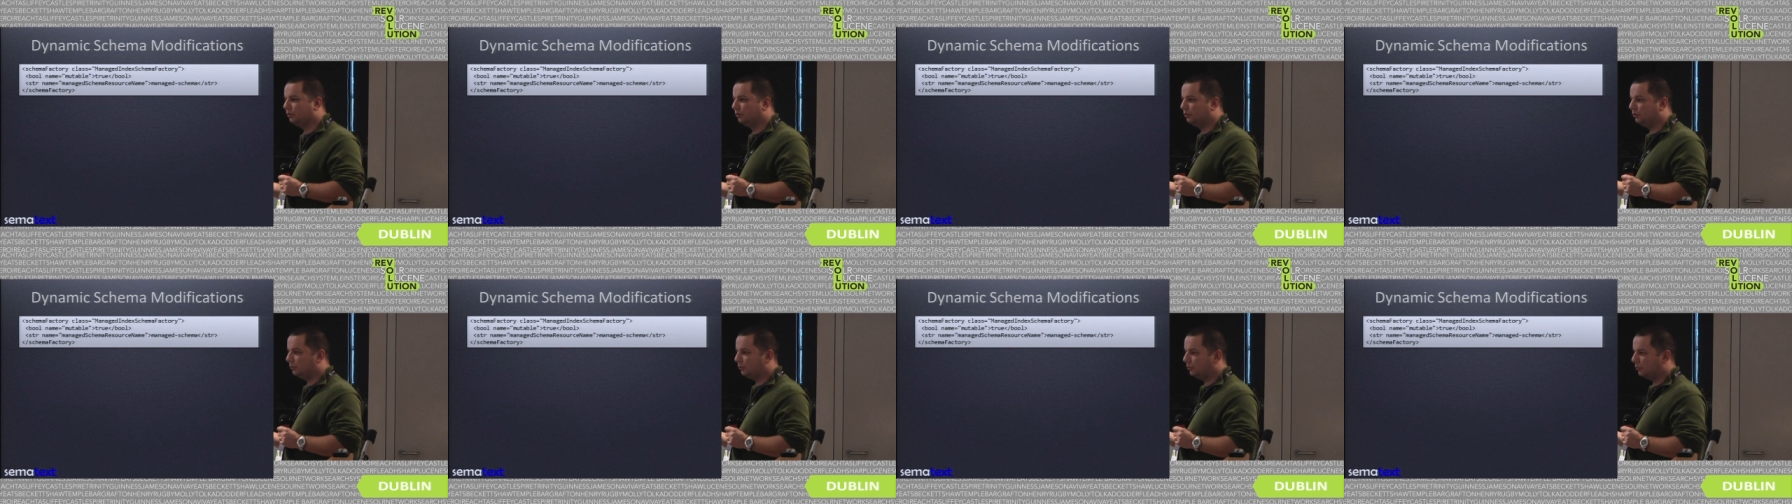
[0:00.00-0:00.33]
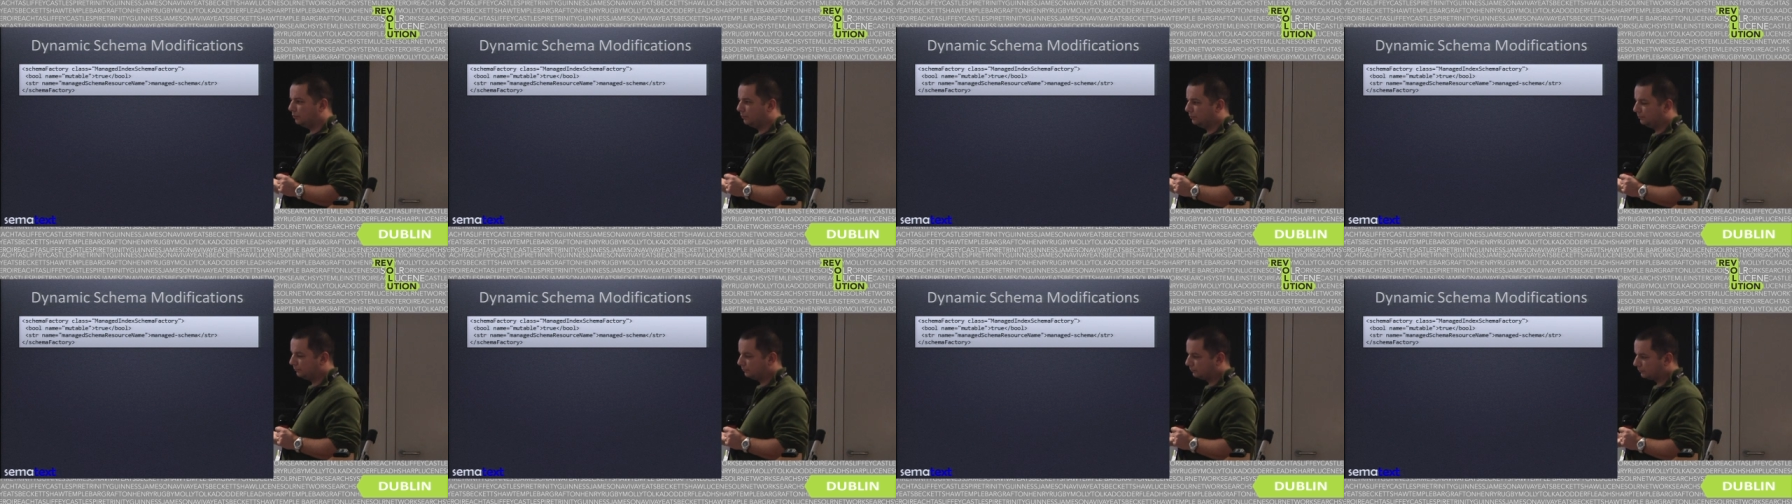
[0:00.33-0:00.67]

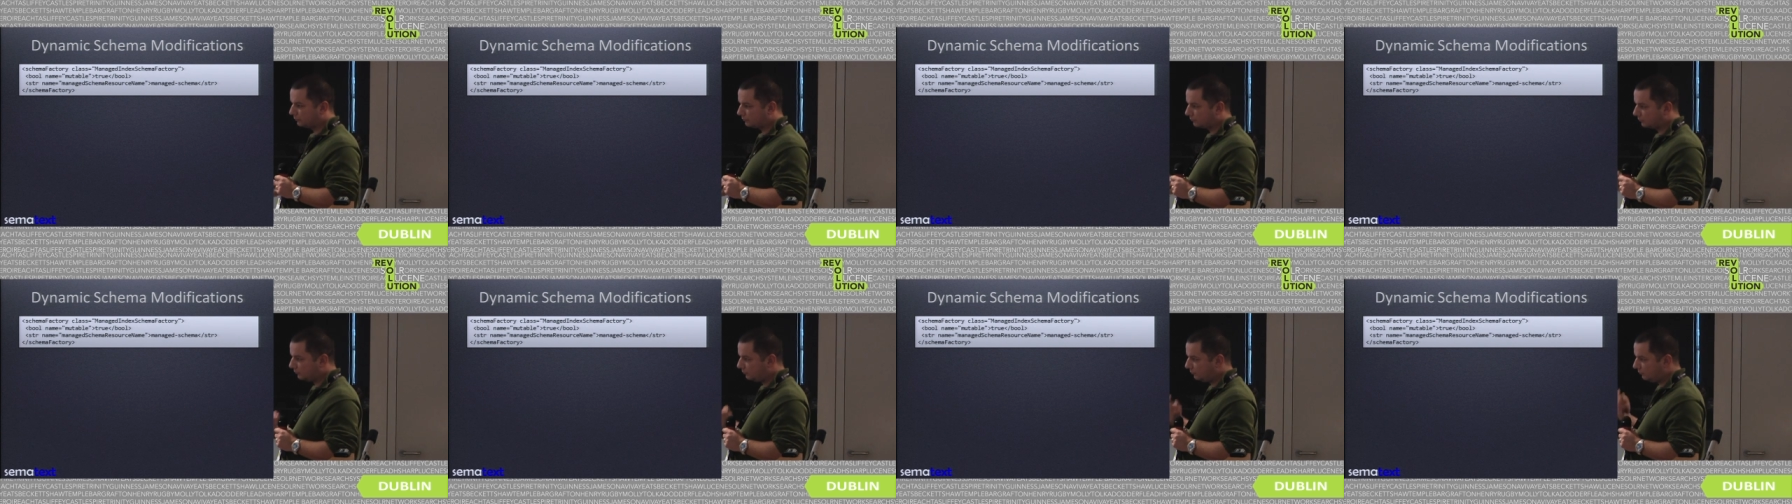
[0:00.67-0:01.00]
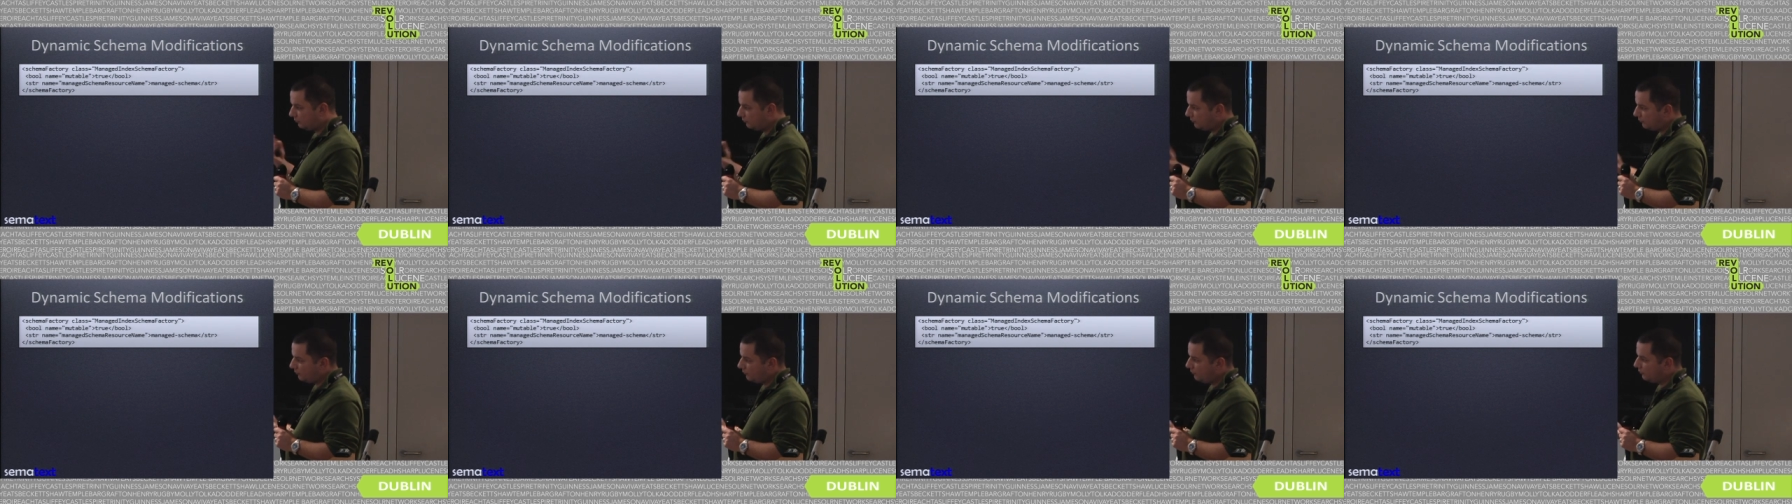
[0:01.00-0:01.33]
to
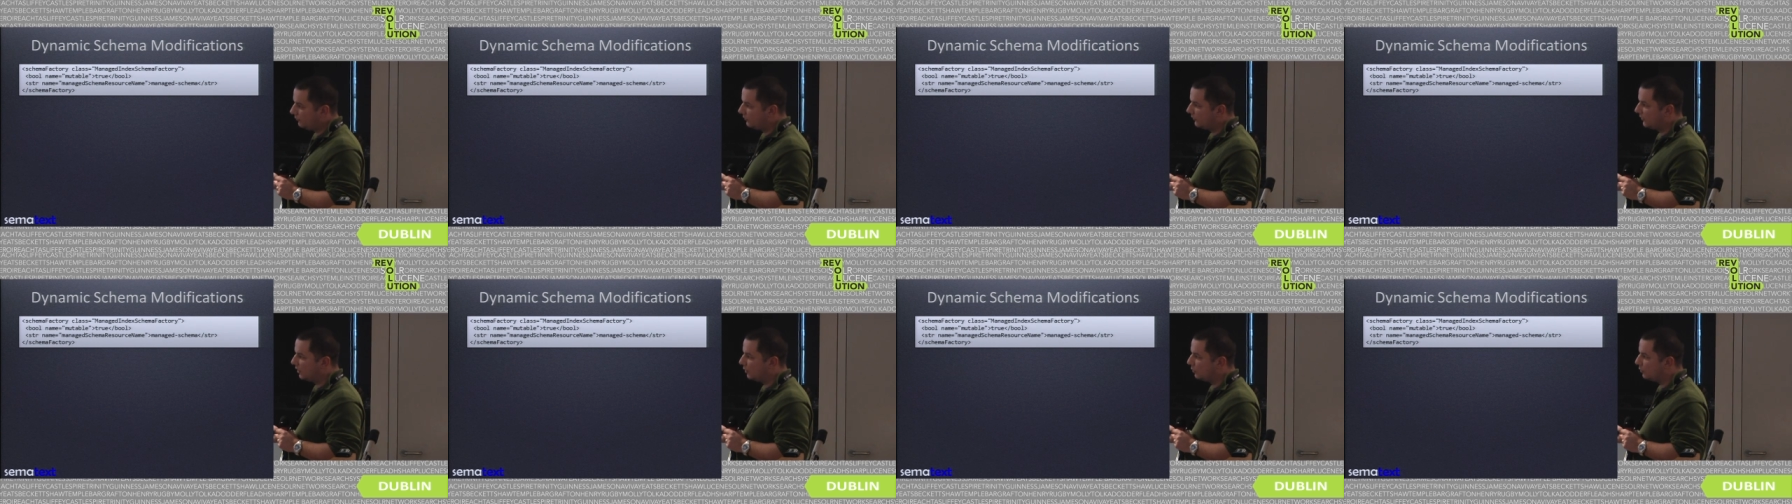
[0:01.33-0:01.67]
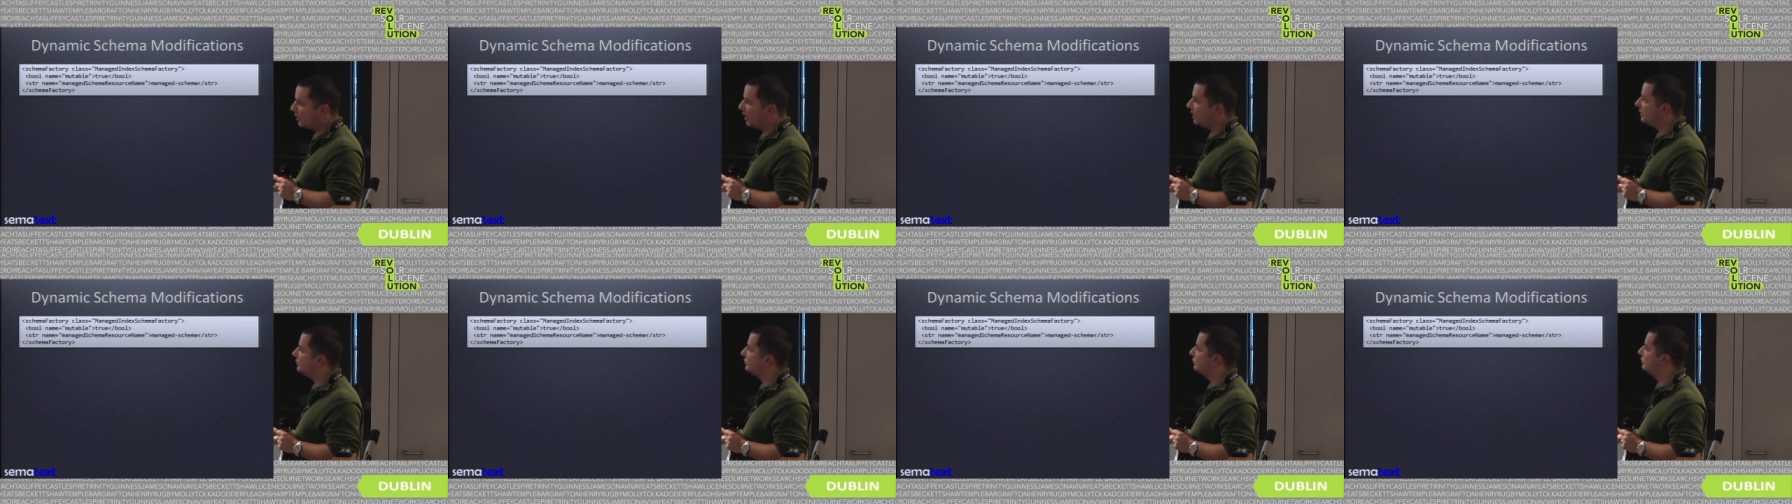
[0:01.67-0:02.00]
mm,
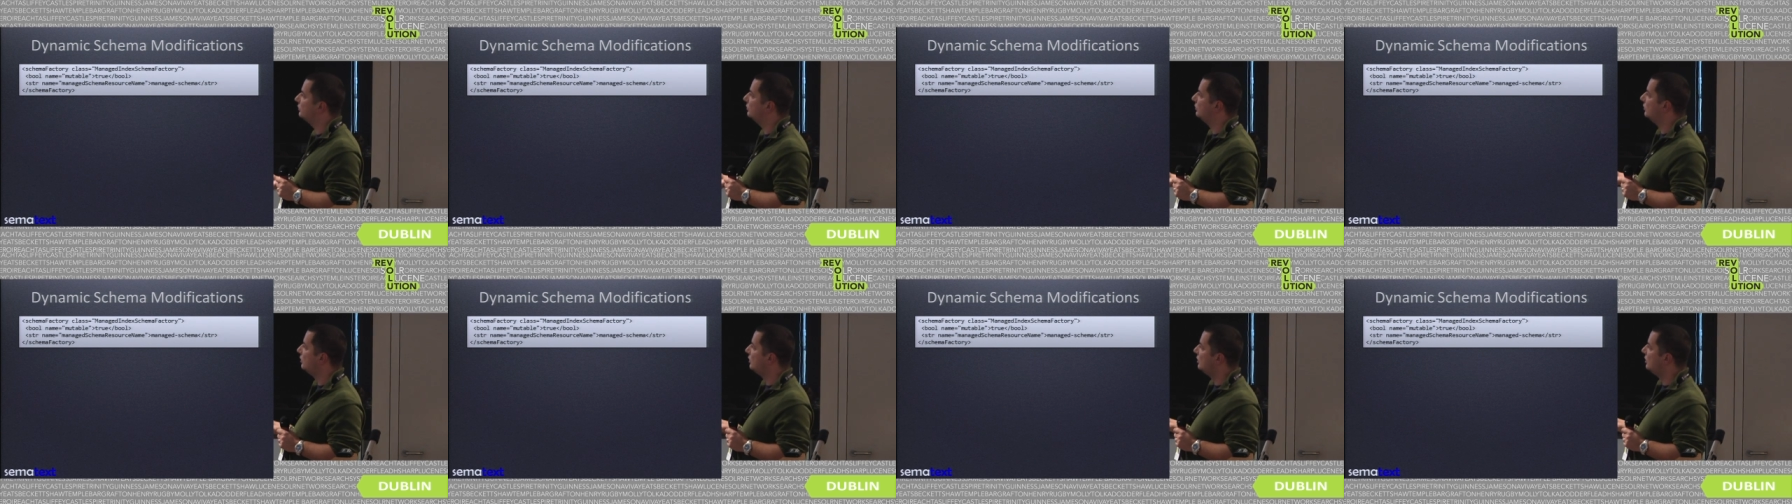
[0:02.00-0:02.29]
write to.